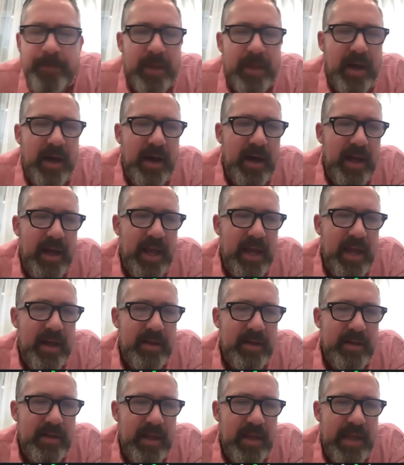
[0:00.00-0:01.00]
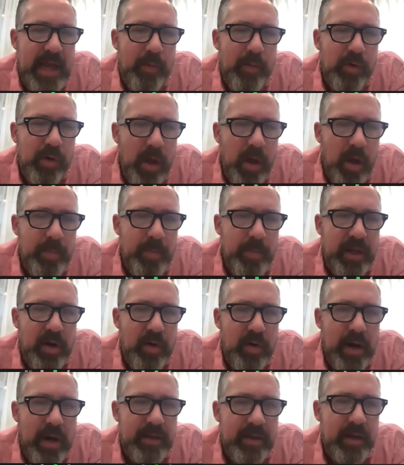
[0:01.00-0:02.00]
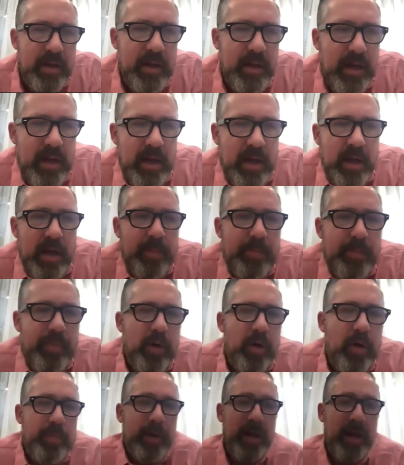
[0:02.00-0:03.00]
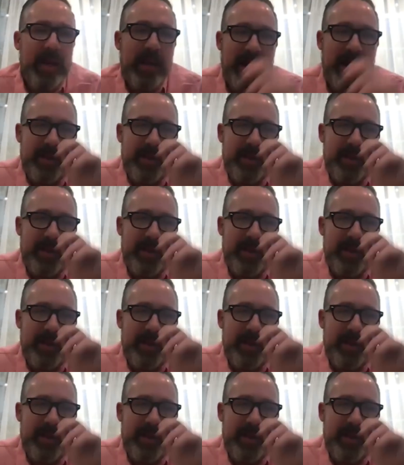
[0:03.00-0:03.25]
Uh, and, and that will all be corrected and, and appropriate.